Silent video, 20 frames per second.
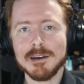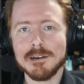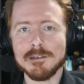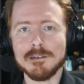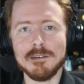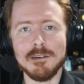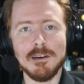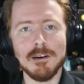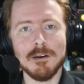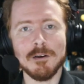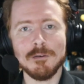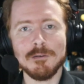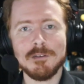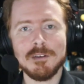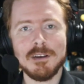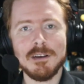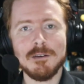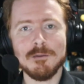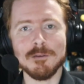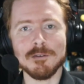
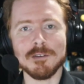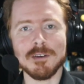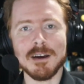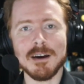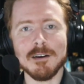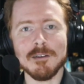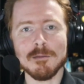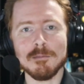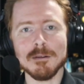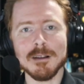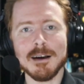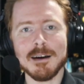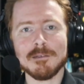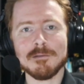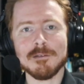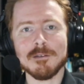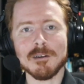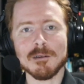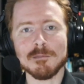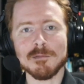TOD was now the
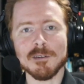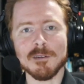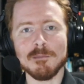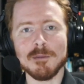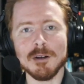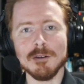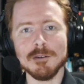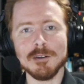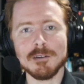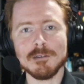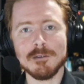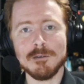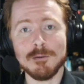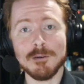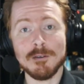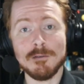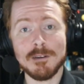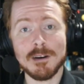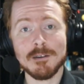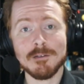platform for building new
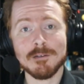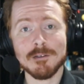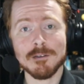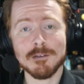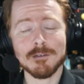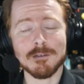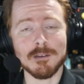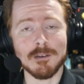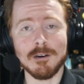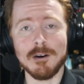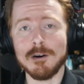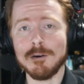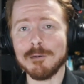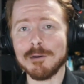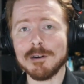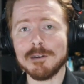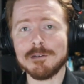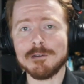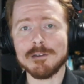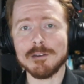adventures it
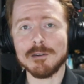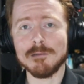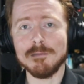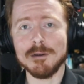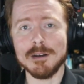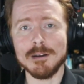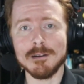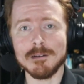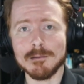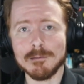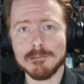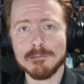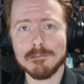always should have been.